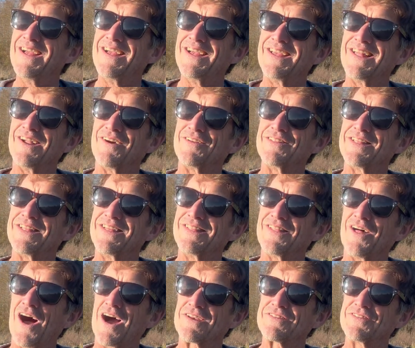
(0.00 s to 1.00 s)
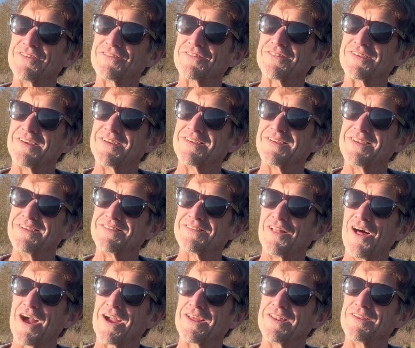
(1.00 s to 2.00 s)
he's
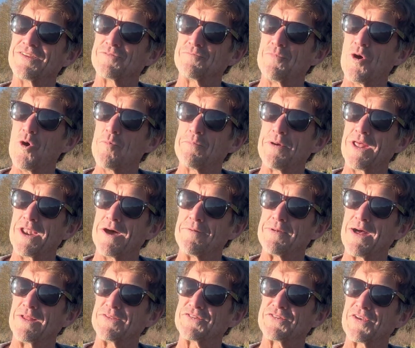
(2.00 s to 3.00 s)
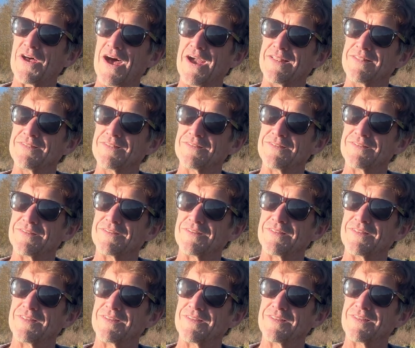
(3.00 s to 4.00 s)
locking his moped up outside
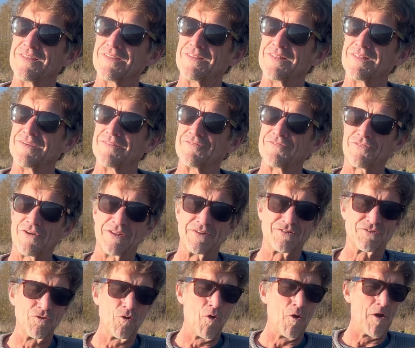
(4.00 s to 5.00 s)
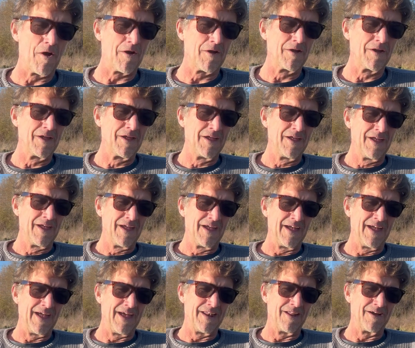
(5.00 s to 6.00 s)
the front door,
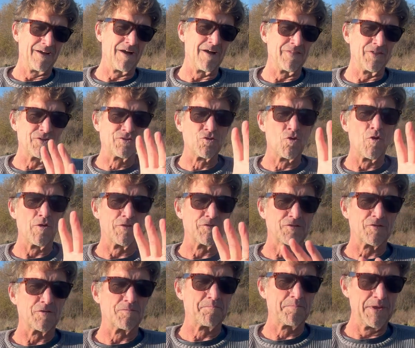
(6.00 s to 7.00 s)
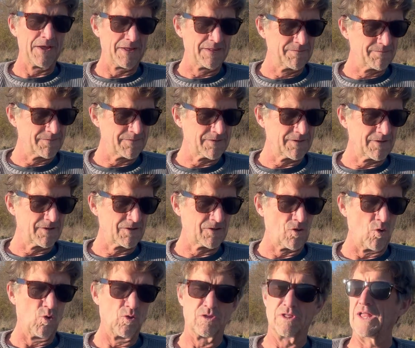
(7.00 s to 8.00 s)
and on the door there's this big
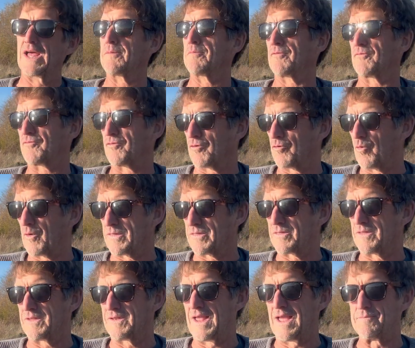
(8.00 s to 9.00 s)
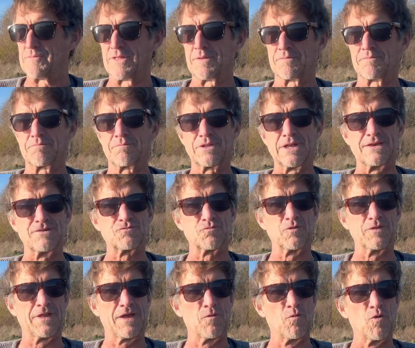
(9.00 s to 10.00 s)
gold label for what the name of the place
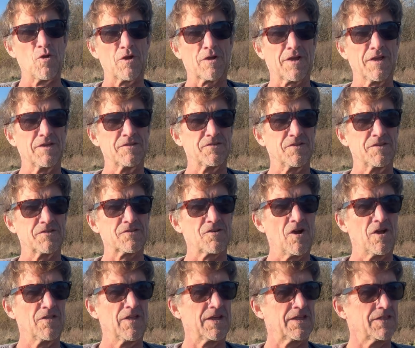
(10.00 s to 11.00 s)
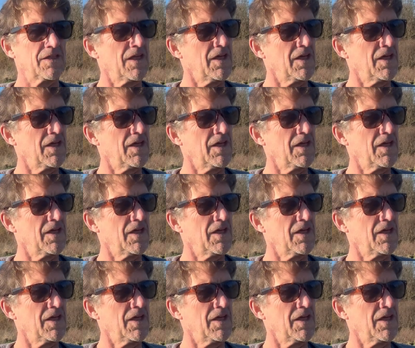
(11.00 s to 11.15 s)
where they work is, and it's called like